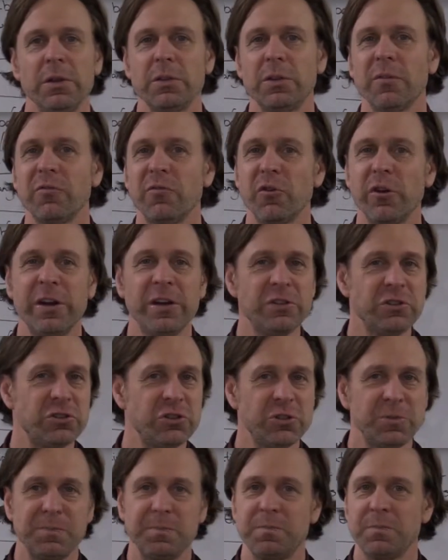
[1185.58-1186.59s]
The
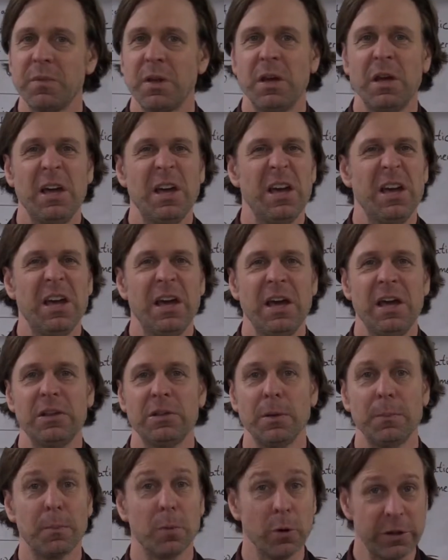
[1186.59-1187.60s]
French
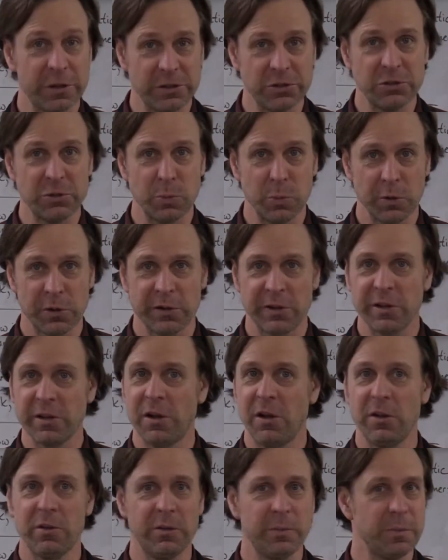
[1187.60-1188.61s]
and the British, we're going to
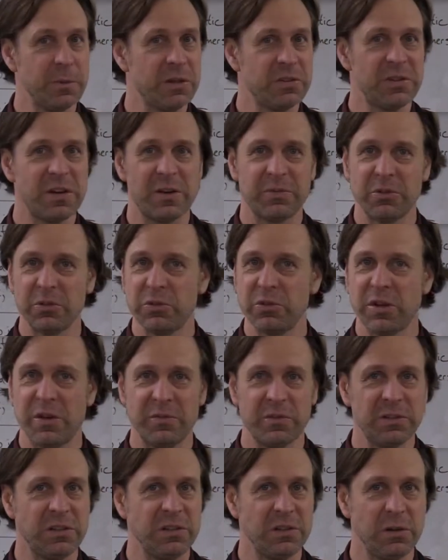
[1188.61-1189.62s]
call them this after
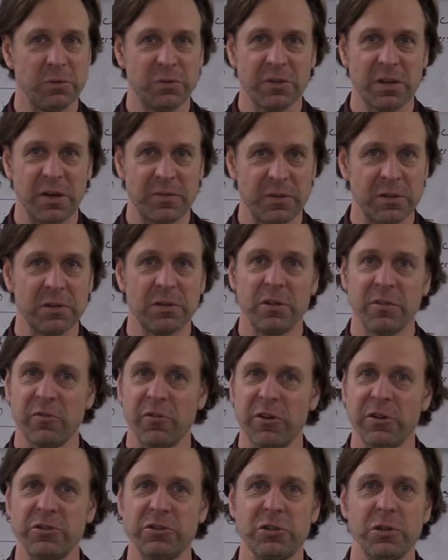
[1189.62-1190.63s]
1707, the
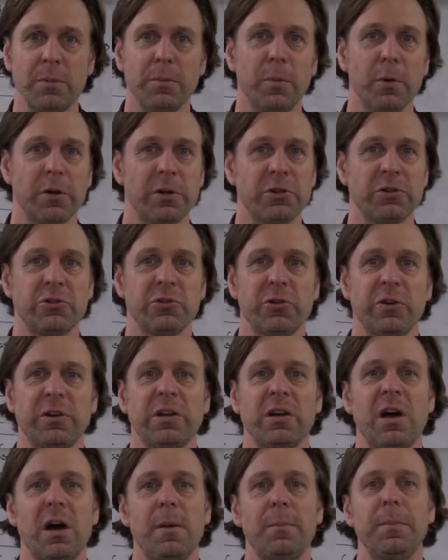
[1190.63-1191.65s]
French and the British are in
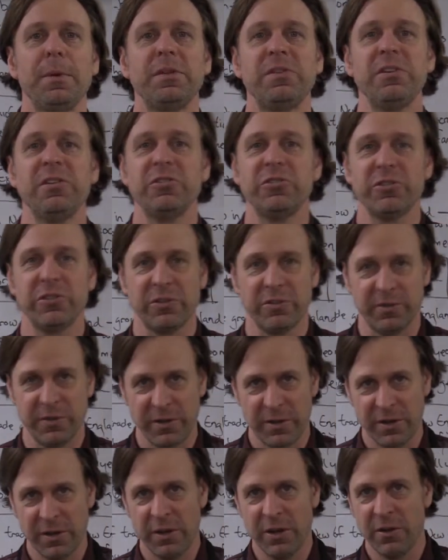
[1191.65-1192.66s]
competition
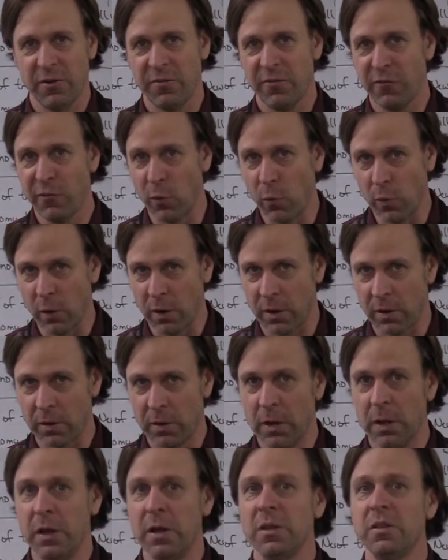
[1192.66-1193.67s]
for
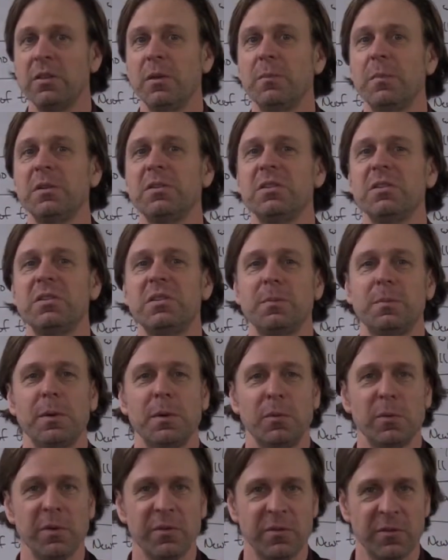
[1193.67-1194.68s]
the Mississippi
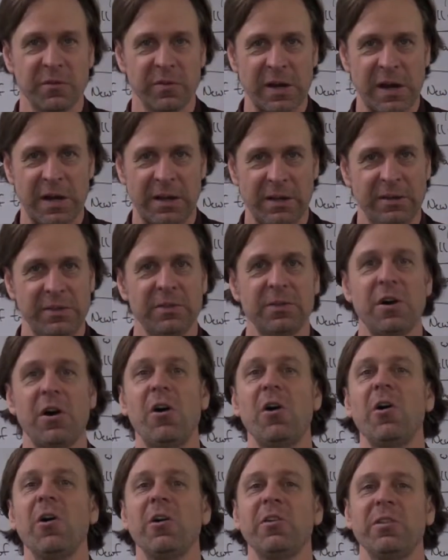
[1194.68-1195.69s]
River Valley, the
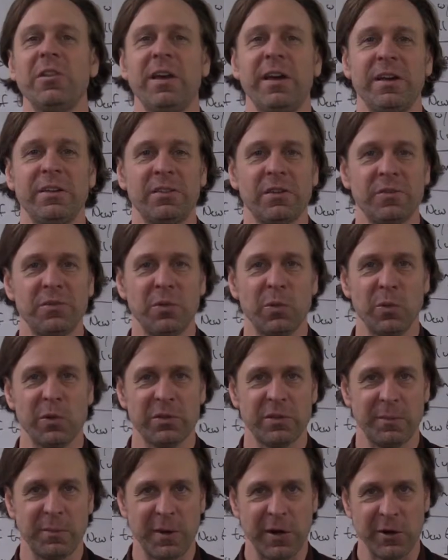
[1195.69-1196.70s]
heartland of
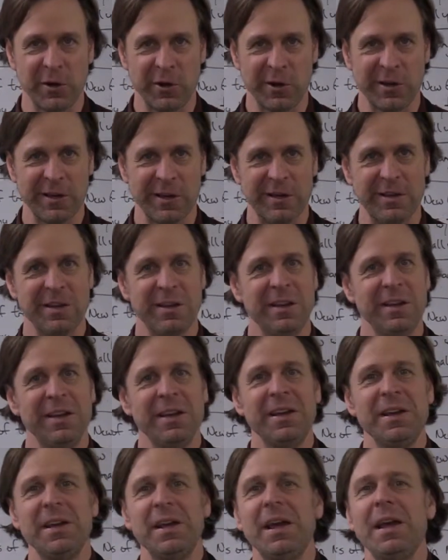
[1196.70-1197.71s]
North America.
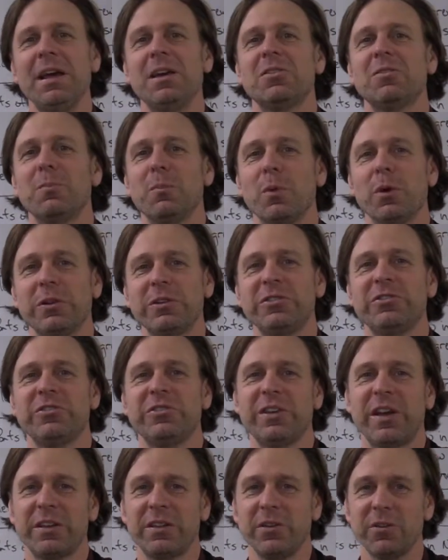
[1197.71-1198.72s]
As British
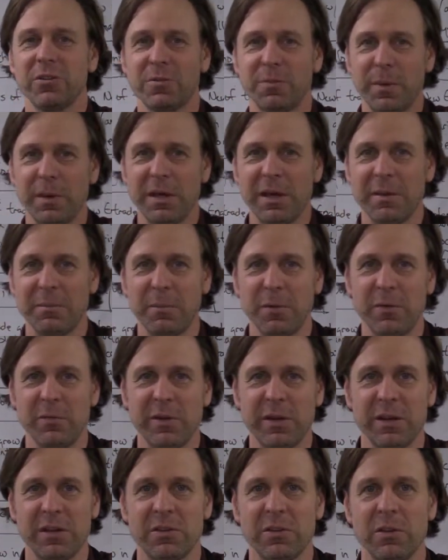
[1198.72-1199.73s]
settlers begin
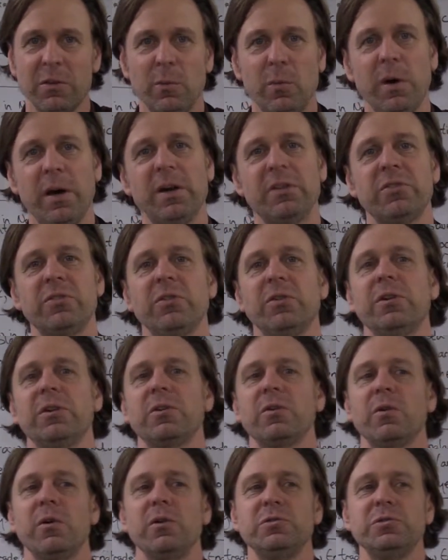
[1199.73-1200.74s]
moving into the West, they're
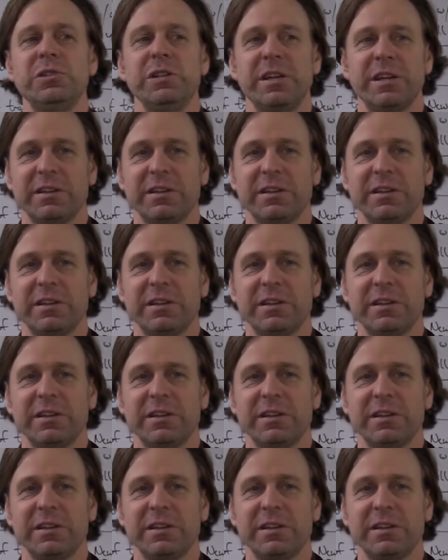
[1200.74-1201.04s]
encroaching